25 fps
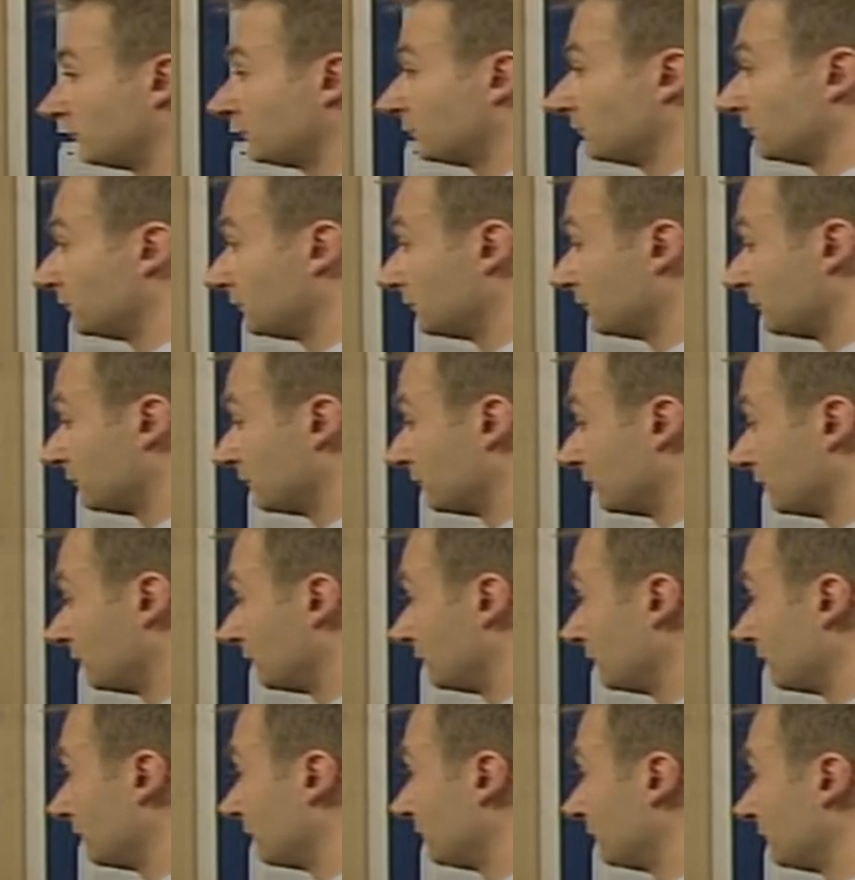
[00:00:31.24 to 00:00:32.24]

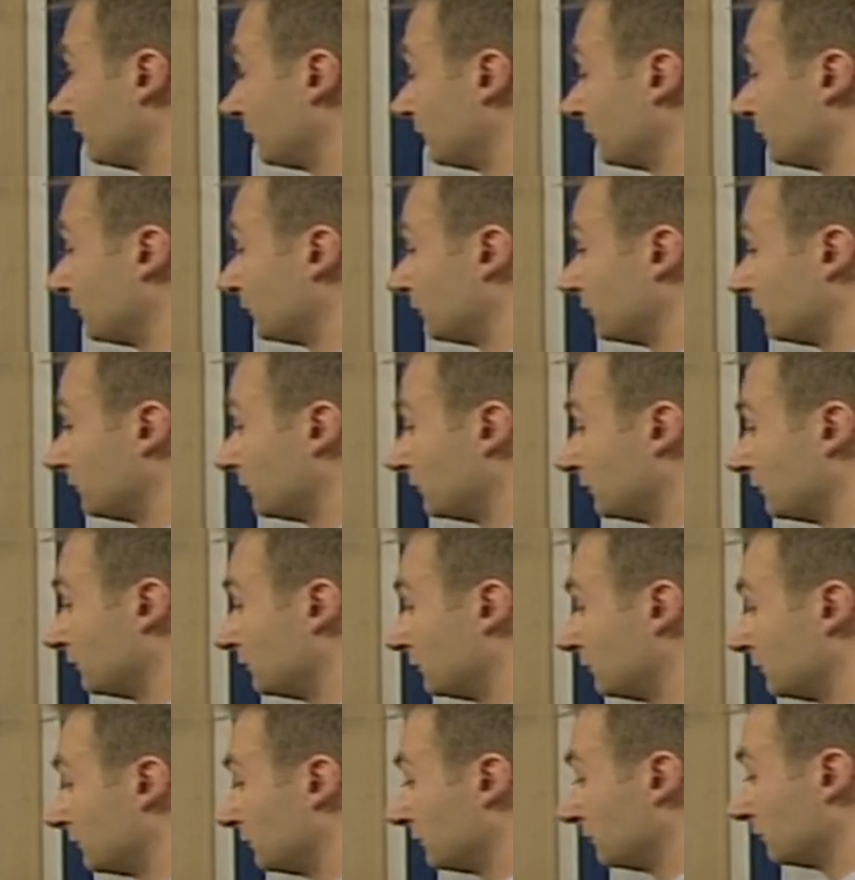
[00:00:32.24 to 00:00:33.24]

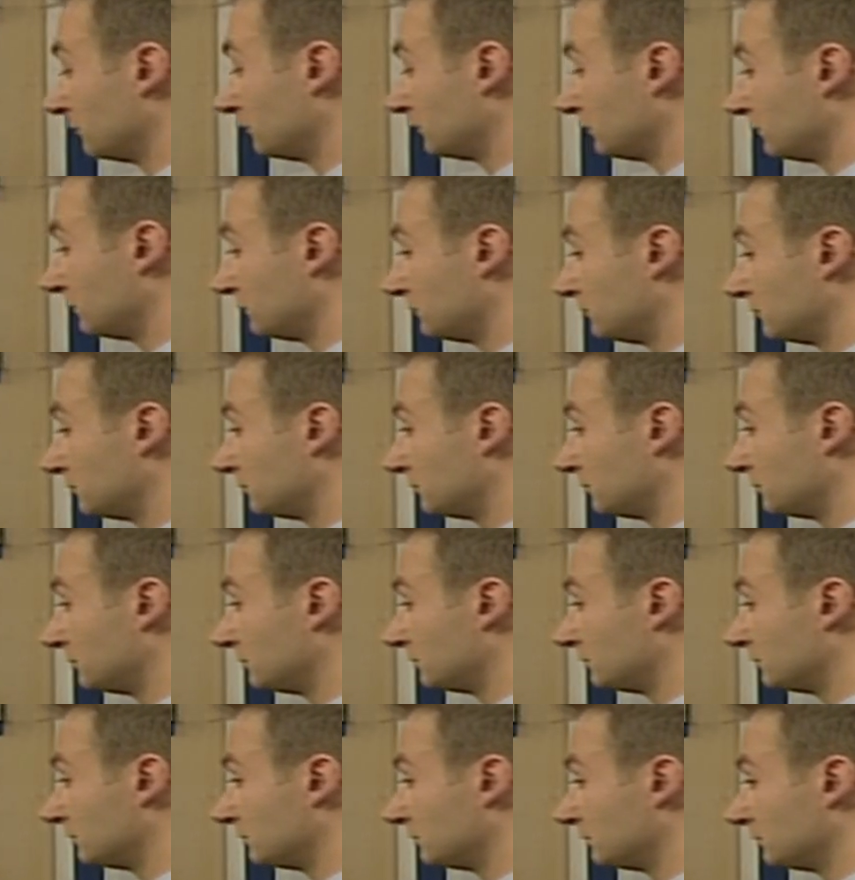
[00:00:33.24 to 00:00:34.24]

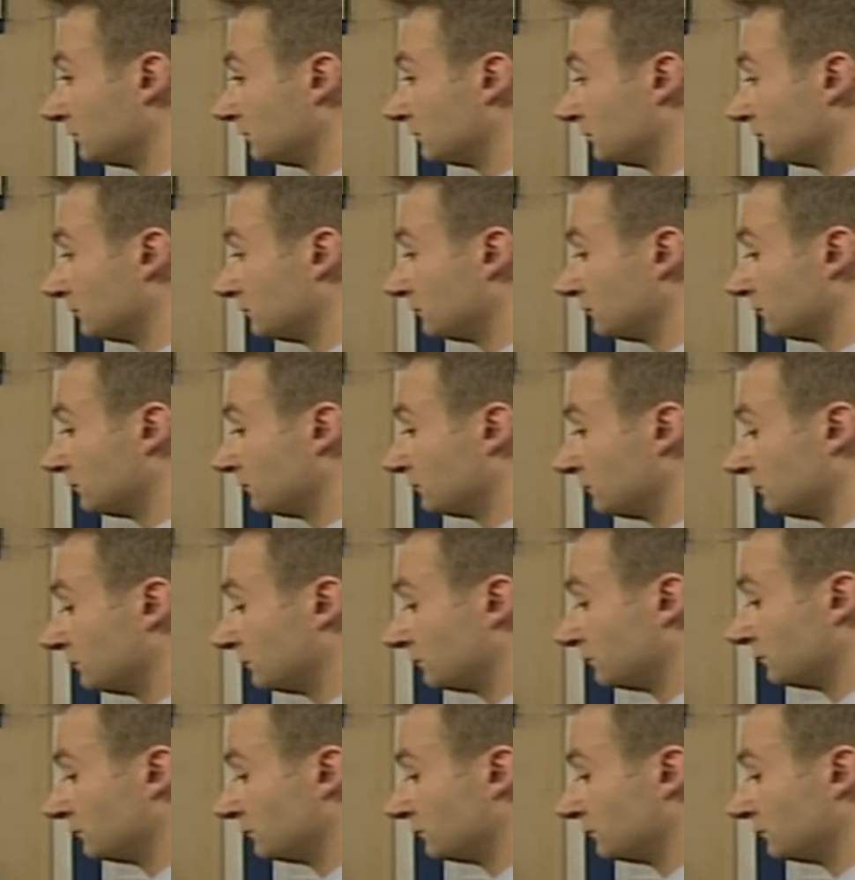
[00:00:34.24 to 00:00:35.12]
This person isn't speaking.